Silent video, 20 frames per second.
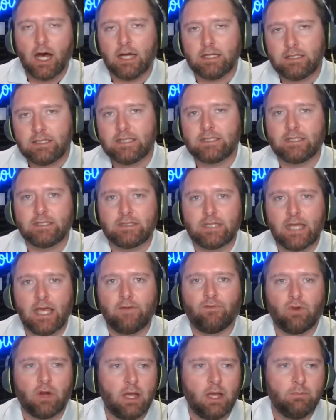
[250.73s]
A decent day
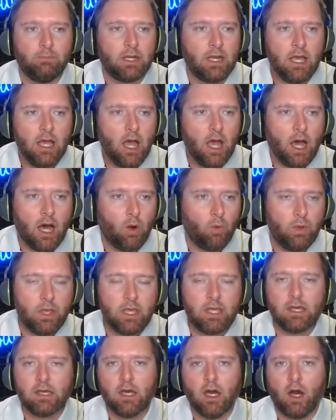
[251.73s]
for him, but a
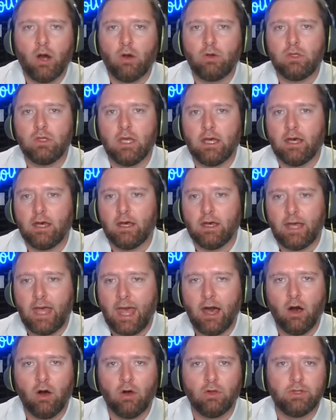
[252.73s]
week ago, you
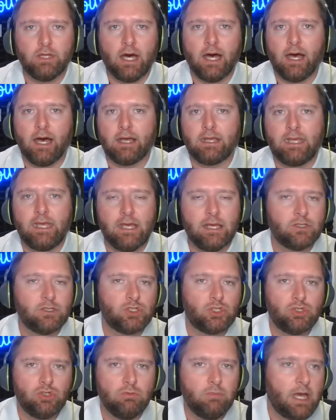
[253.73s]
held Keegan
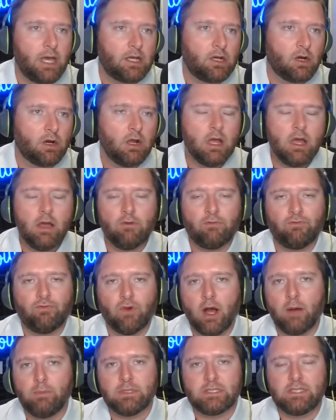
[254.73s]
Shoemaker
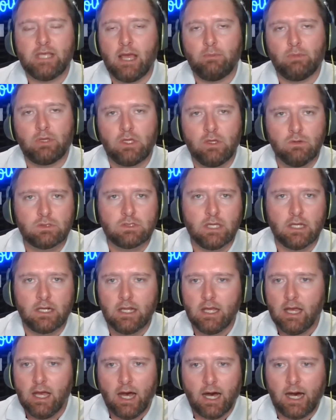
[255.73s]
from Sam Houston
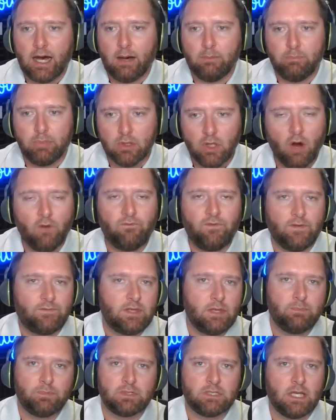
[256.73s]
below
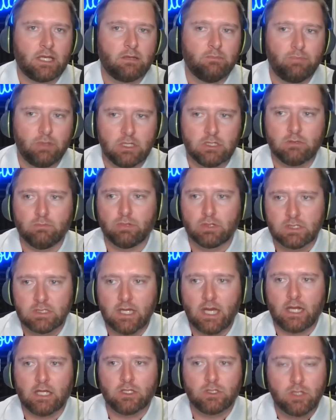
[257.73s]
50% completion
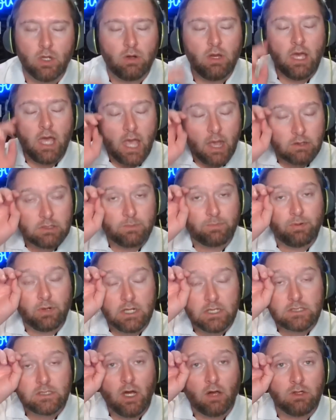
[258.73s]
percentage. So it was a
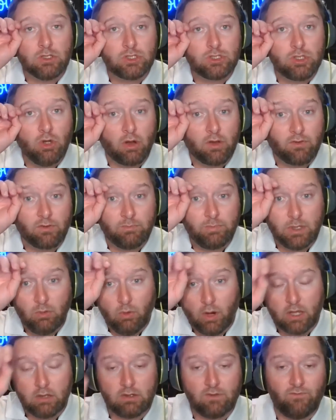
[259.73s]
pretty solid showing for
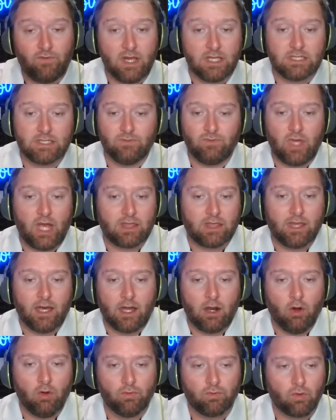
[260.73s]
BYU defensively, I
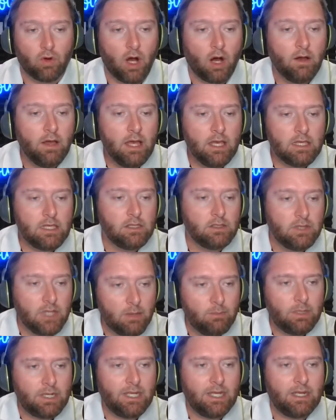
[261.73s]
thought, overall. You
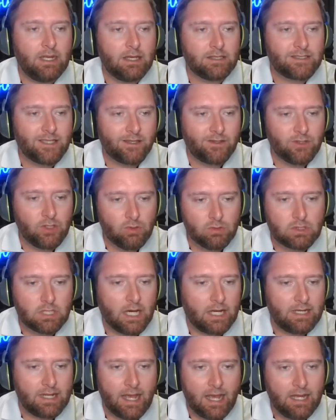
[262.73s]
limited Southern
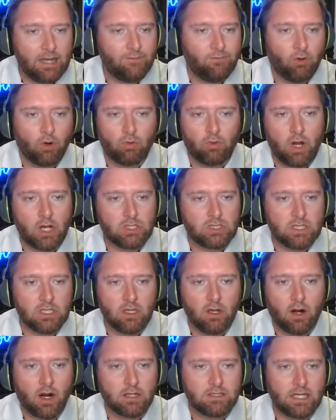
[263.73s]
Utah to 84 rushing
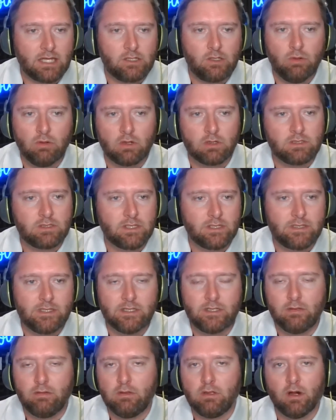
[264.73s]
yards. They had
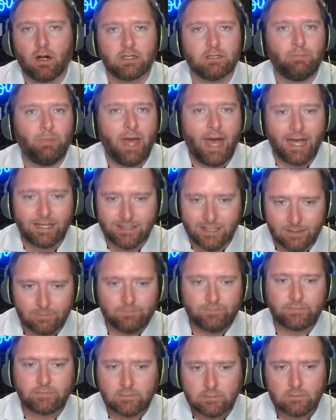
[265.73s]
262 yards passing.
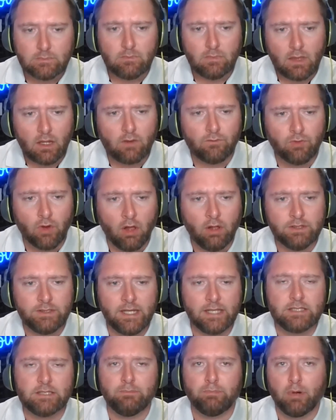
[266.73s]
For all
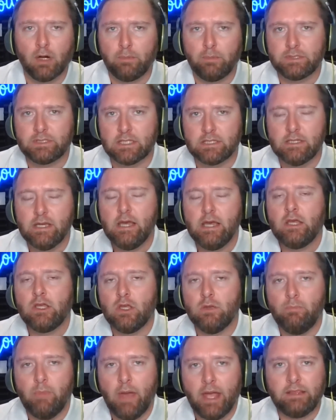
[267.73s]
intents and purposes,
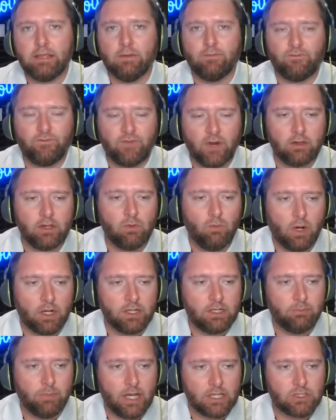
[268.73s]
you made them fairly
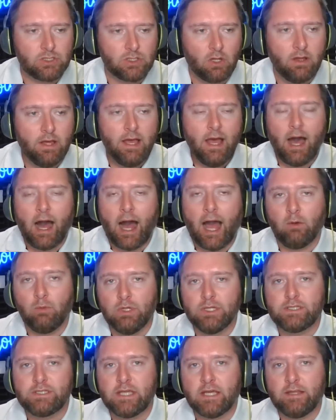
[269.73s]
one-dimensional. I
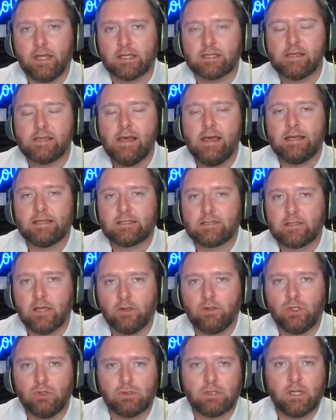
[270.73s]
will say this.
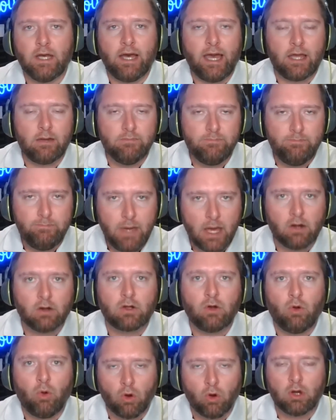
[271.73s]
Southern Utah had better
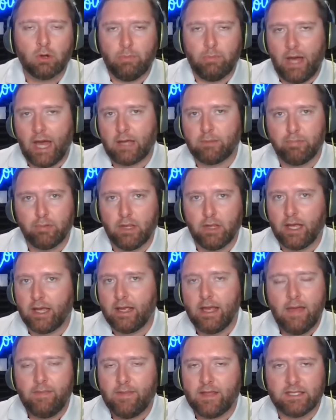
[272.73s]
quarterback
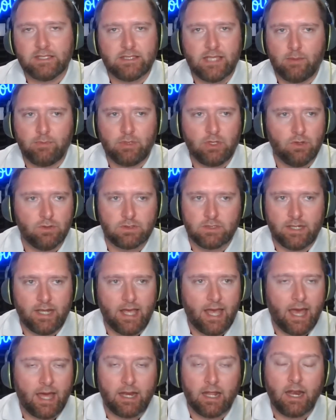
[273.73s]
play than Sam Houston had.